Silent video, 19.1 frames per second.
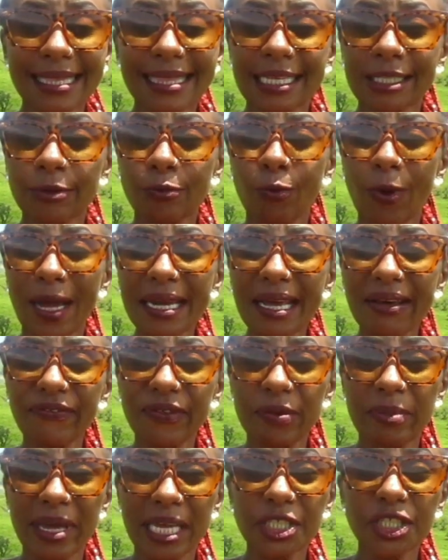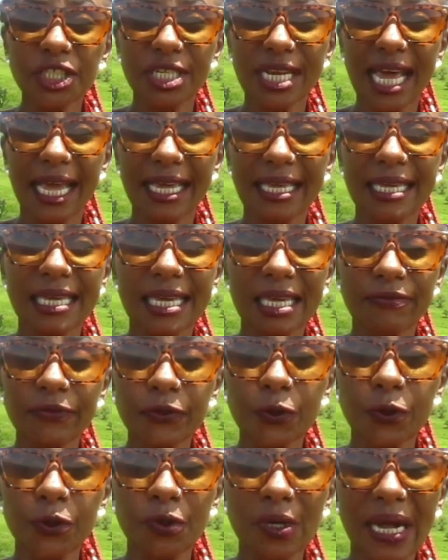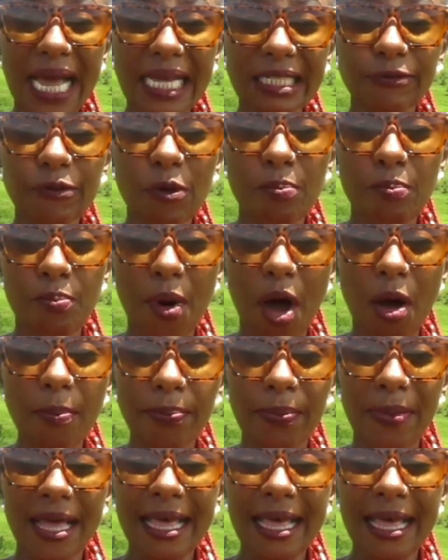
There's one affirmation I can give to you guys from Bob,